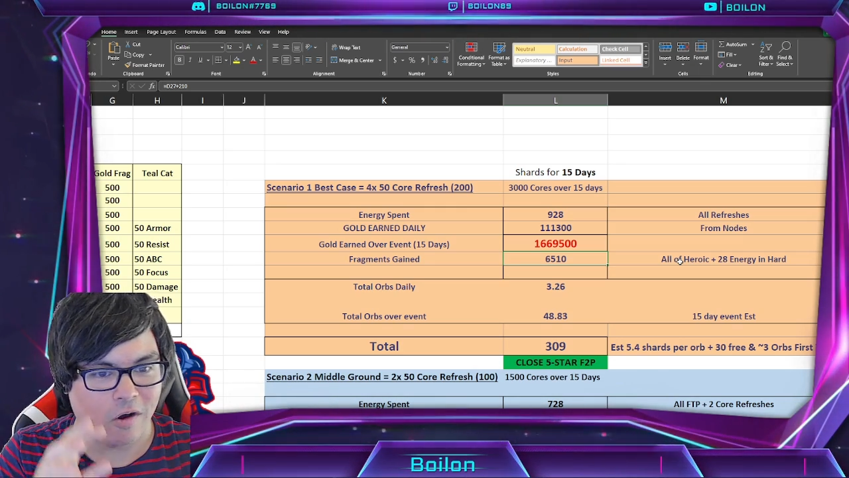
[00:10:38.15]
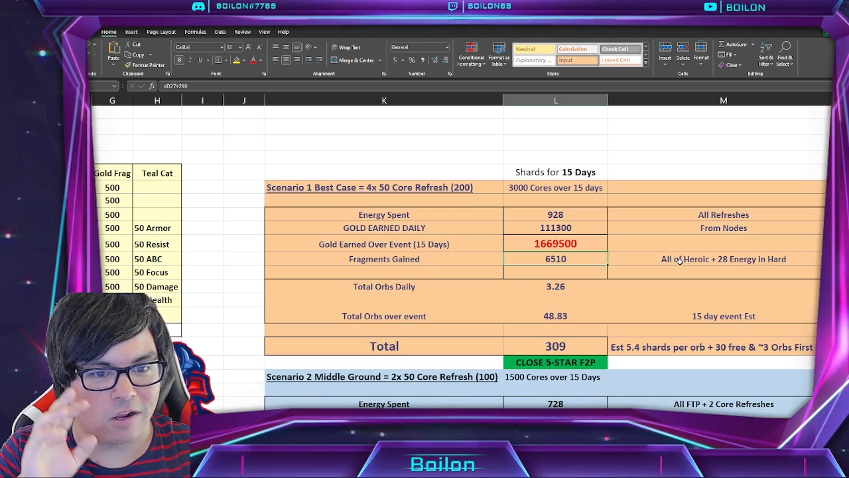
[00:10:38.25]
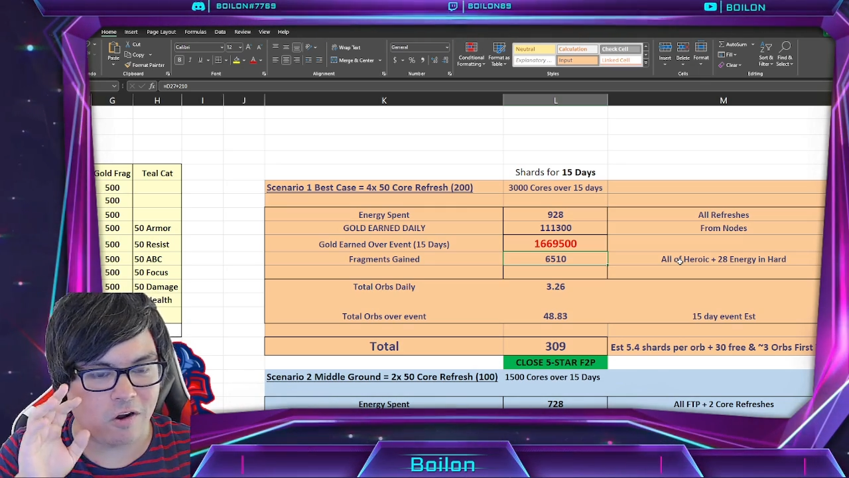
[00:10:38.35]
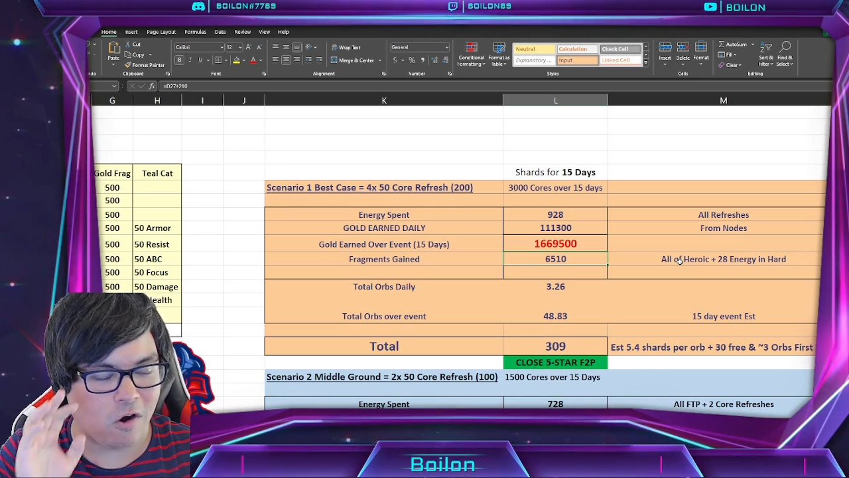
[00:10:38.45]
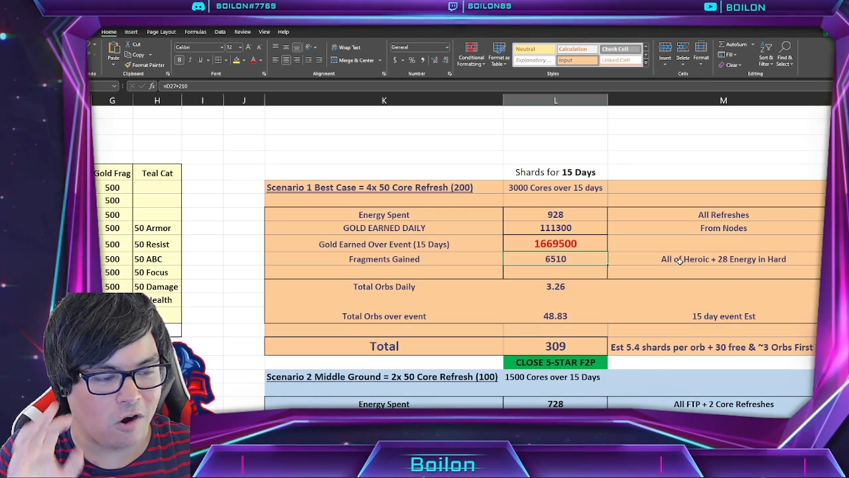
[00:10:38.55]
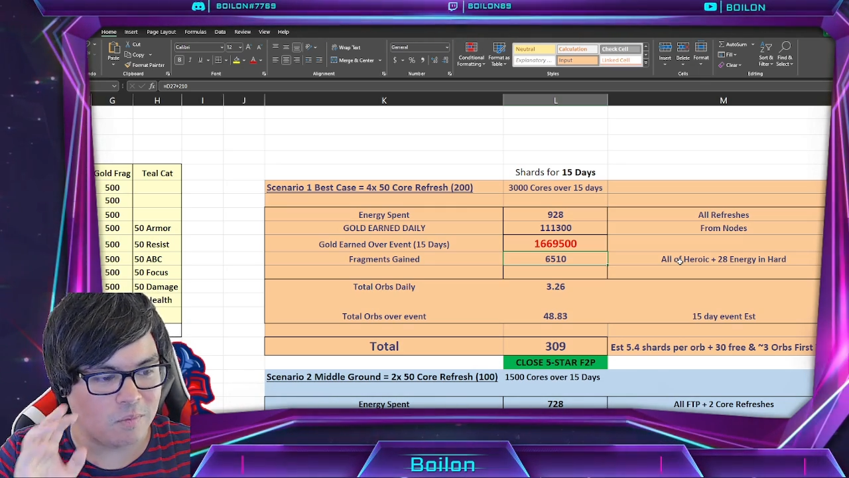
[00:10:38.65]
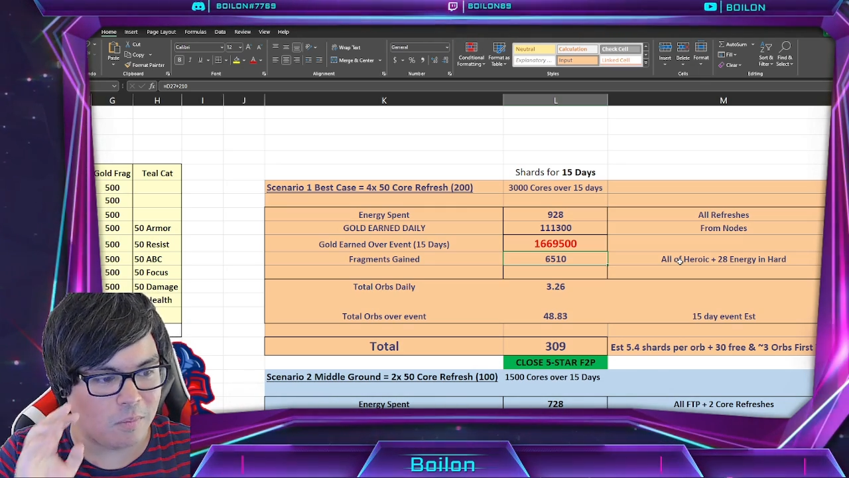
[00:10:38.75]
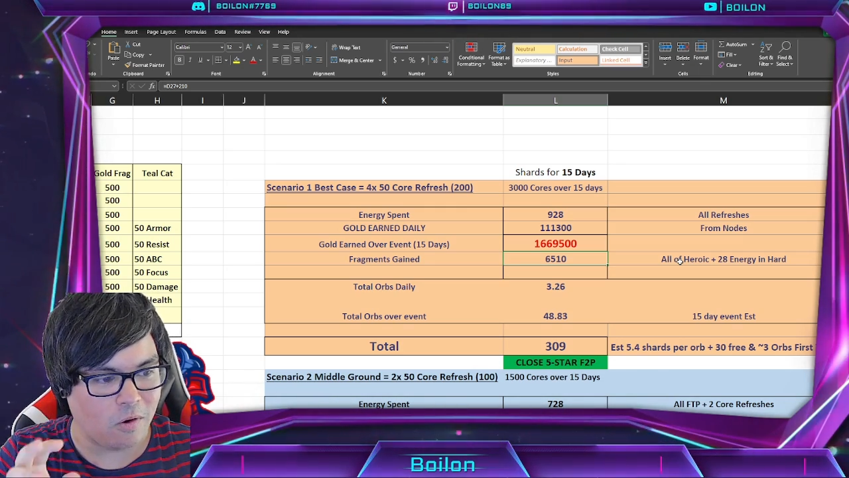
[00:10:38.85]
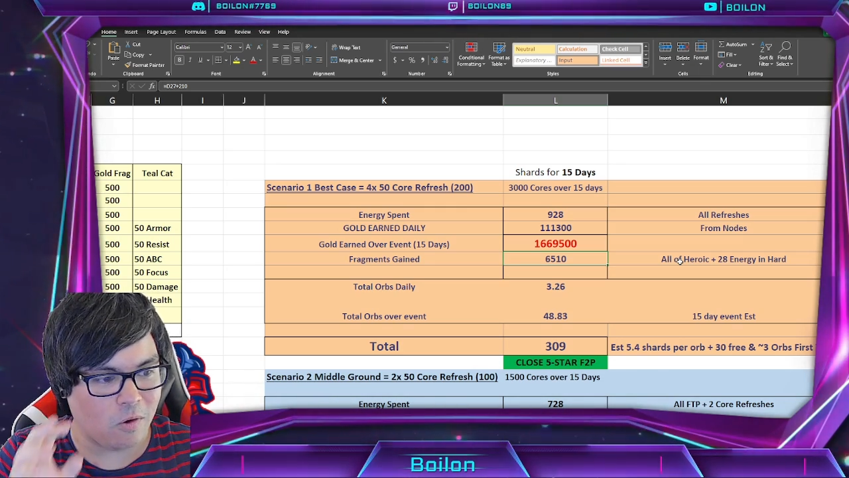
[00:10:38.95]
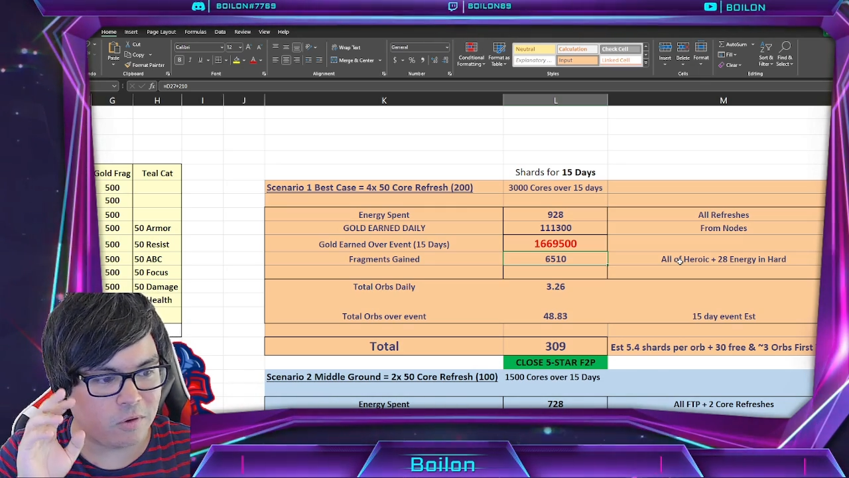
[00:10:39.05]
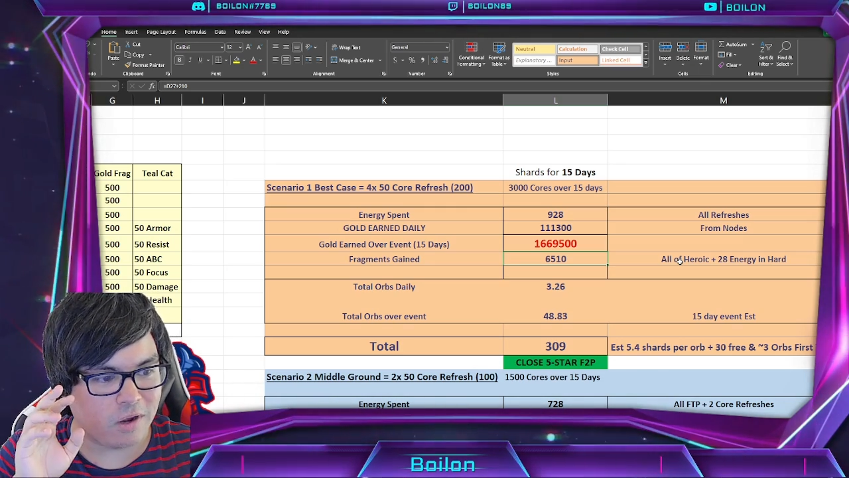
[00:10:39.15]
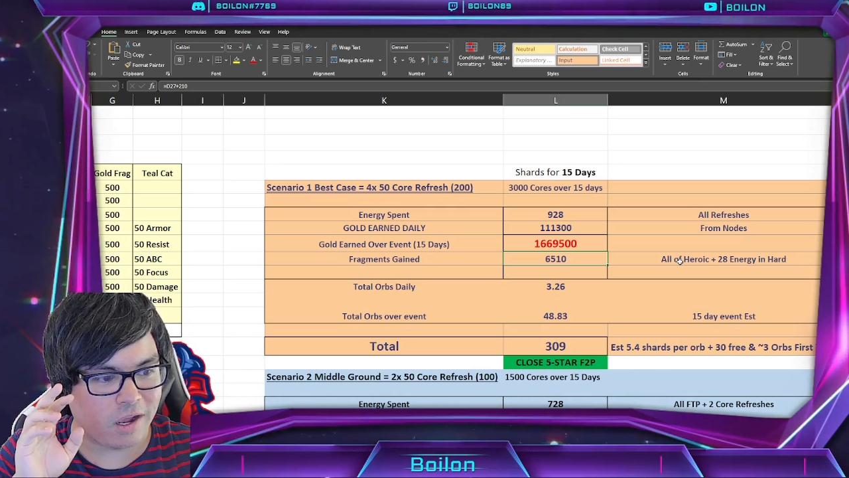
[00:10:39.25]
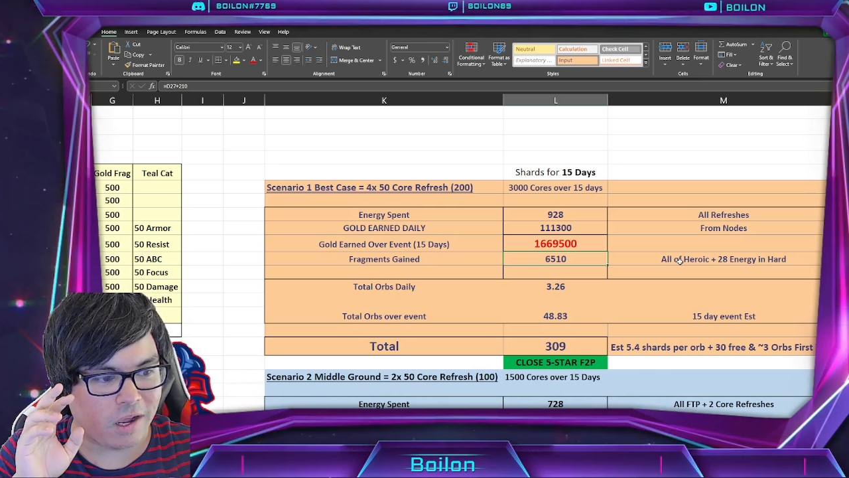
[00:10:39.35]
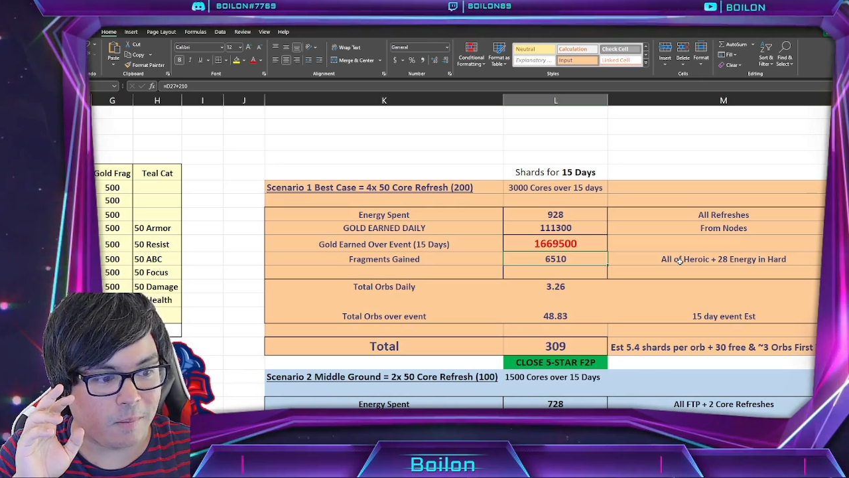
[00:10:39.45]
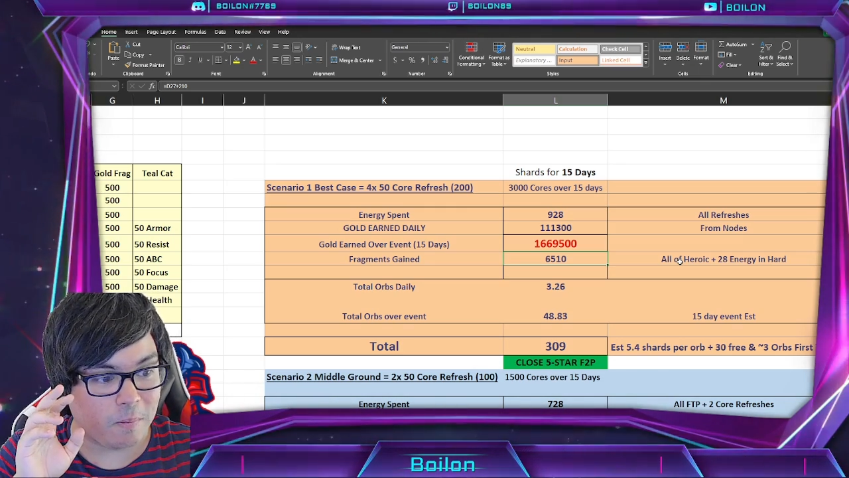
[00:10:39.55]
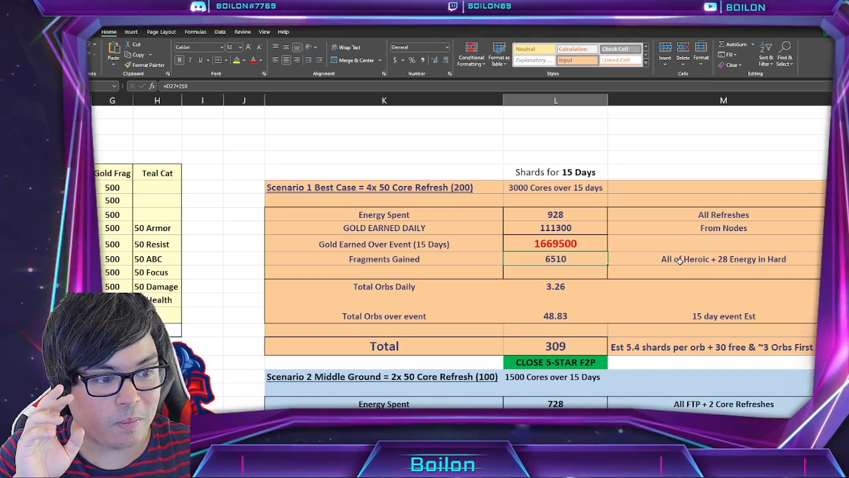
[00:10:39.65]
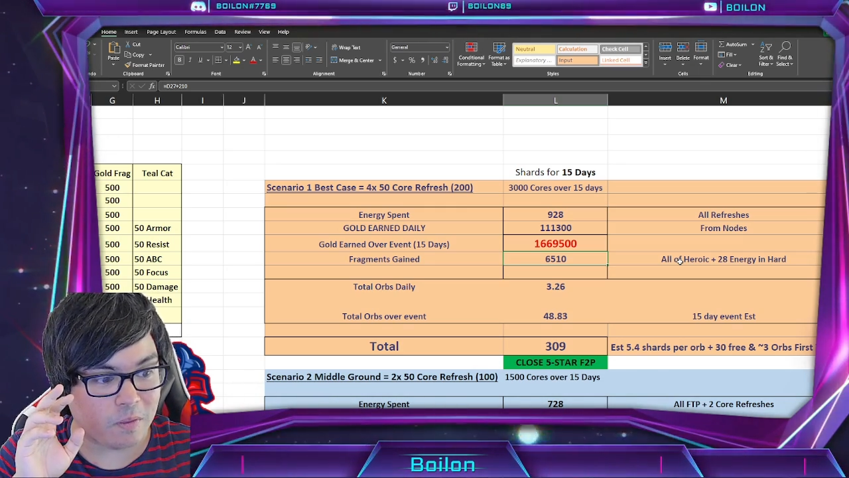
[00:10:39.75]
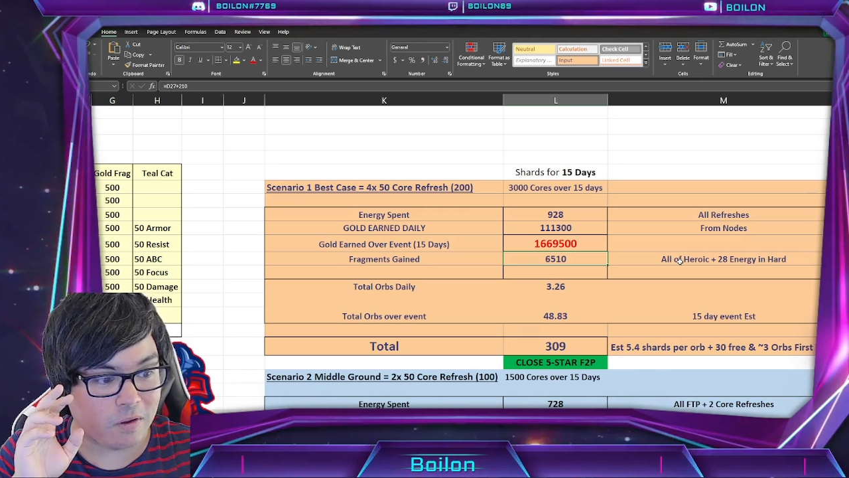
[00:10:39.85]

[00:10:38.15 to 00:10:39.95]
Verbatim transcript: on hard mode um,